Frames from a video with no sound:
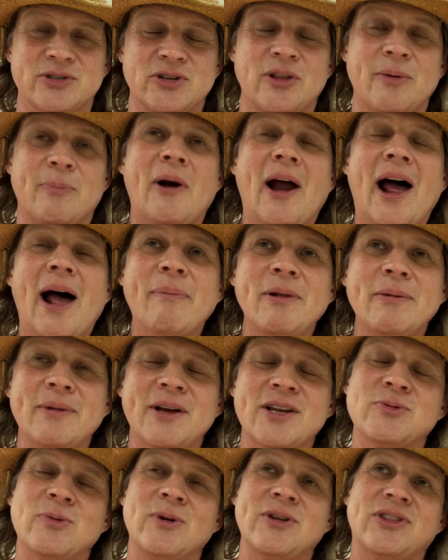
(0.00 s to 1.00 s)
So the problem
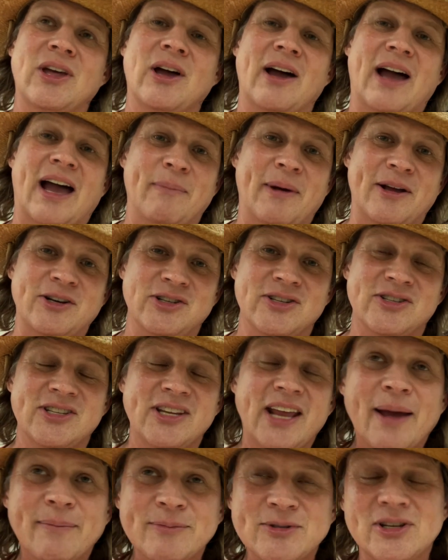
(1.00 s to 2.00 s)
is with I mentioned
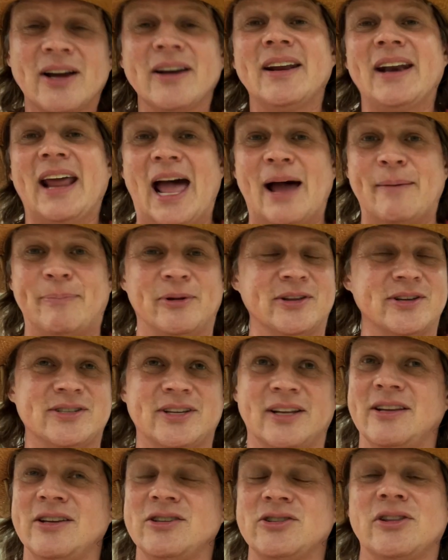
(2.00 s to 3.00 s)
Samsung and Apple. They
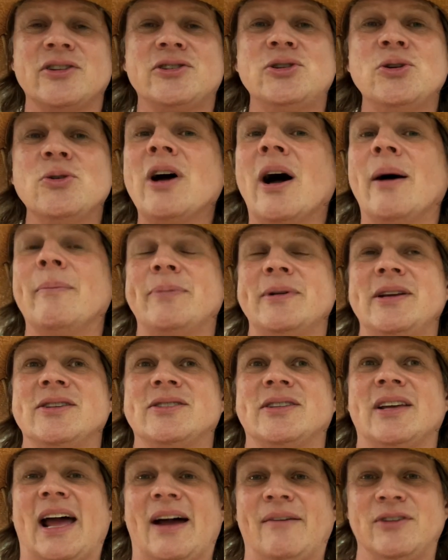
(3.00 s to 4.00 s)
said these are the two
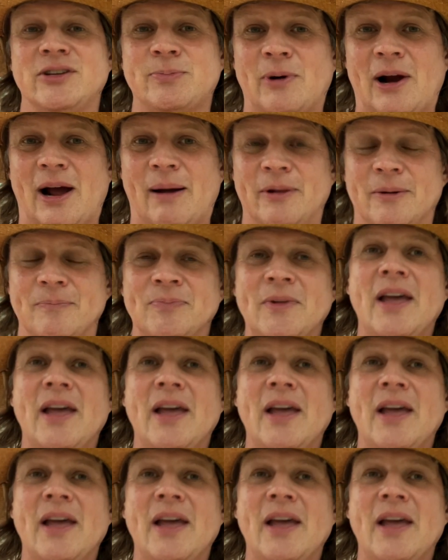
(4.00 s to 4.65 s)
companies that have this problem.